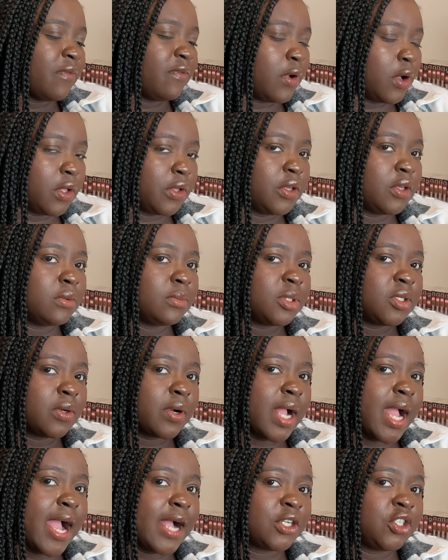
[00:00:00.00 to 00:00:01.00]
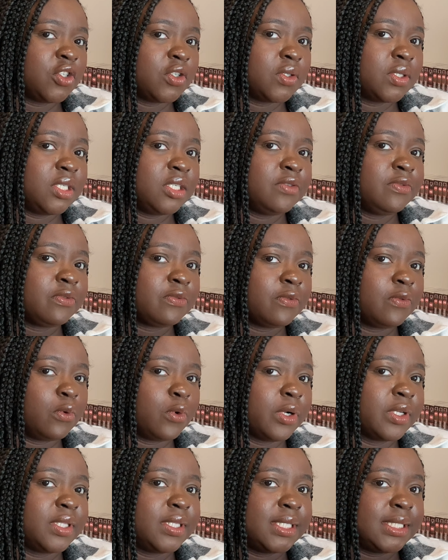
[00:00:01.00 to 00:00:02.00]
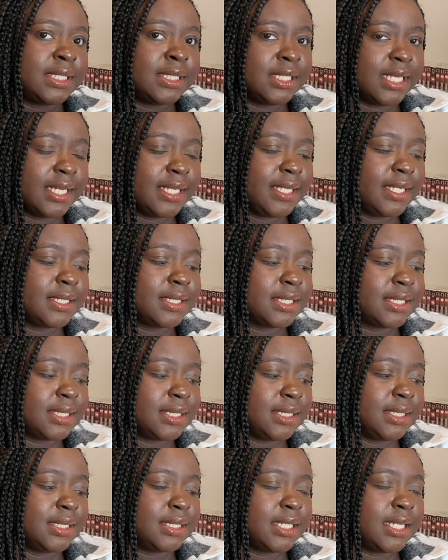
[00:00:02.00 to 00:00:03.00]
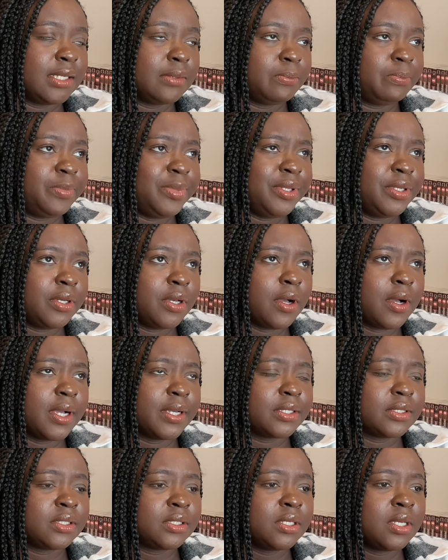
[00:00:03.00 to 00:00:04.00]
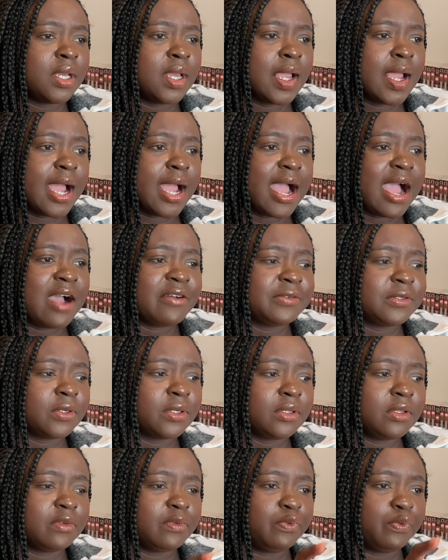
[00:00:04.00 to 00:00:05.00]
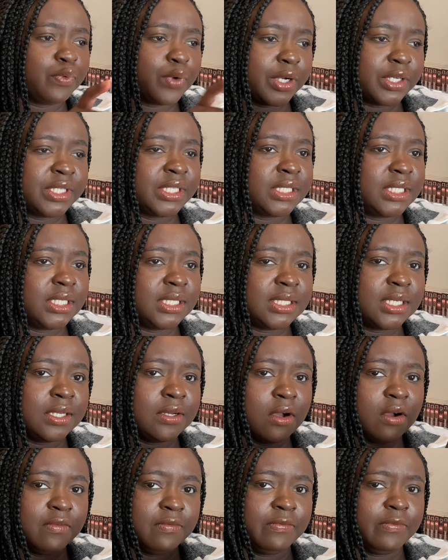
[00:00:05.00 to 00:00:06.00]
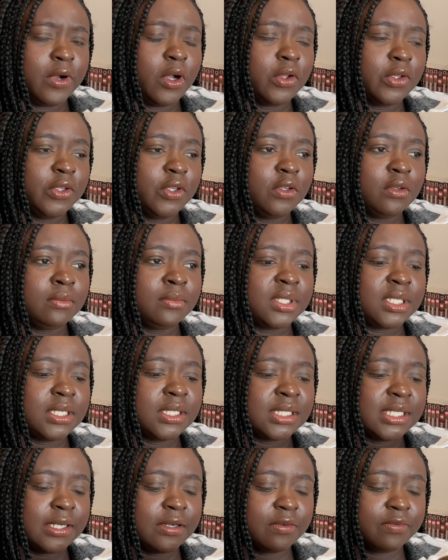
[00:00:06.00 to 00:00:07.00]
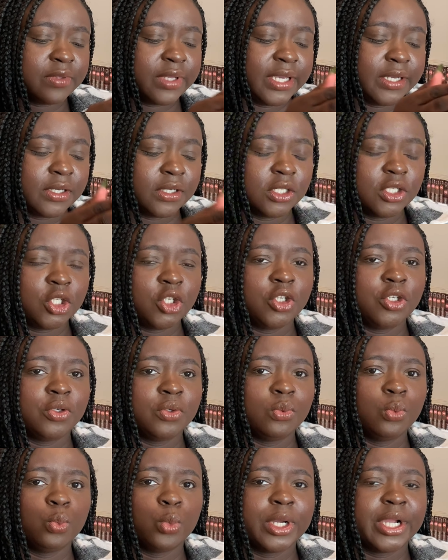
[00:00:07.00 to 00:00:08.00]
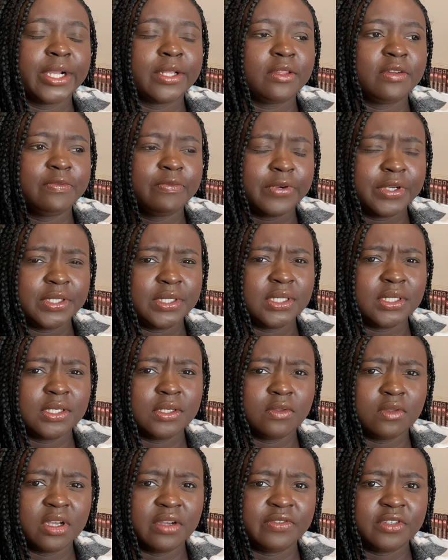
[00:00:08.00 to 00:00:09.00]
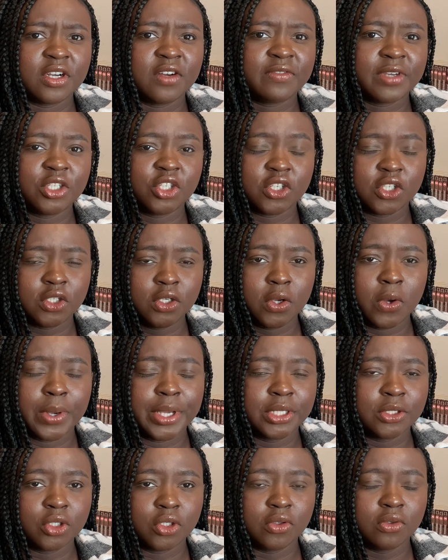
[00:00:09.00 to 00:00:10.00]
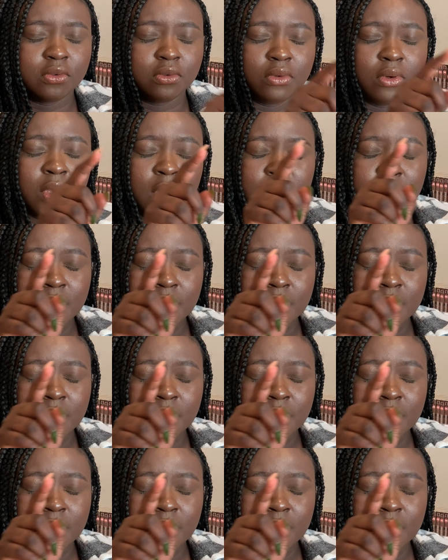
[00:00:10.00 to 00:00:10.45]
volumes are actually for the second season, because after the first season of volumes, instead of like continuing where the first season left off and just going to